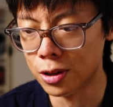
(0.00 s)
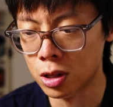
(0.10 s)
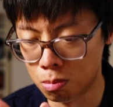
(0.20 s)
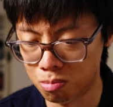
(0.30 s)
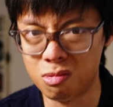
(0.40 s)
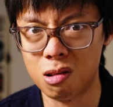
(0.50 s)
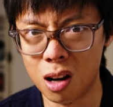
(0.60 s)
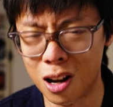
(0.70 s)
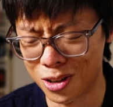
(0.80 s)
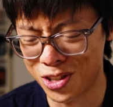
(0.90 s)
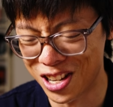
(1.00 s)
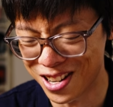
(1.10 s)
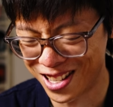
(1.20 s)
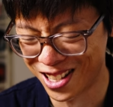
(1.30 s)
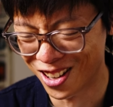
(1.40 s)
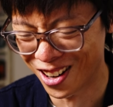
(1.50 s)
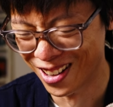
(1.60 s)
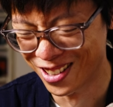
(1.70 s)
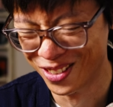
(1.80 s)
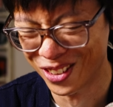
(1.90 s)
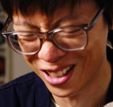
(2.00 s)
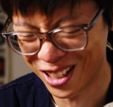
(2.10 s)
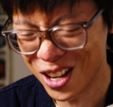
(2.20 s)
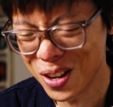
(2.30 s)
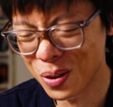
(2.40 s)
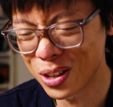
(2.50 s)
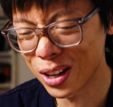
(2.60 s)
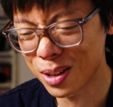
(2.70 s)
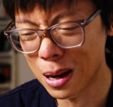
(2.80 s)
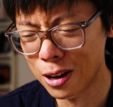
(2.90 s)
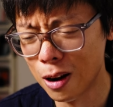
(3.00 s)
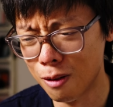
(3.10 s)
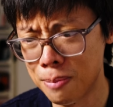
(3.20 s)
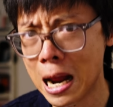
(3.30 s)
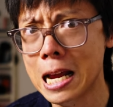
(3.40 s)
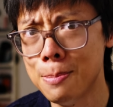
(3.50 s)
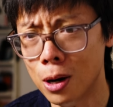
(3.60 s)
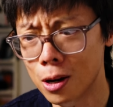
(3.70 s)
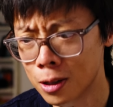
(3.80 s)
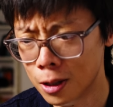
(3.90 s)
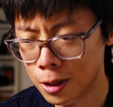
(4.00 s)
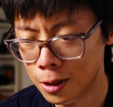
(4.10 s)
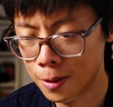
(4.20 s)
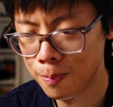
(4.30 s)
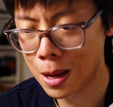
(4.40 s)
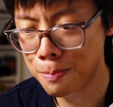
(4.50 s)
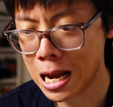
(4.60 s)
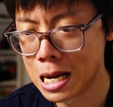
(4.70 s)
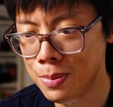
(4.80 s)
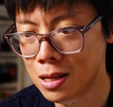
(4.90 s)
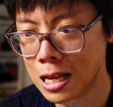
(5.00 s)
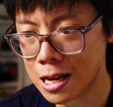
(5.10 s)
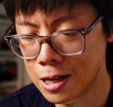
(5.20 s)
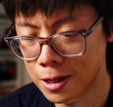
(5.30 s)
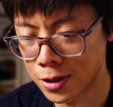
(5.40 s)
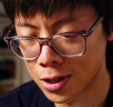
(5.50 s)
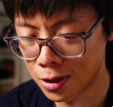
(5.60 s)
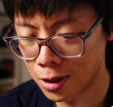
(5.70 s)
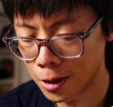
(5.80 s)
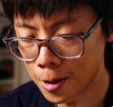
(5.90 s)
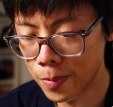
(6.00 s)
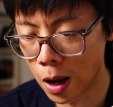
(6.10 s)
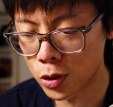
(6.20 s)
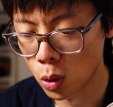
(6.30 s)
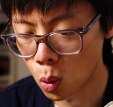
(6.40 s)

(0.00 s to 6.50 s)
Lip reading: it's glass inside. What do you think it's made out of? Paper? A paper lens. No, it's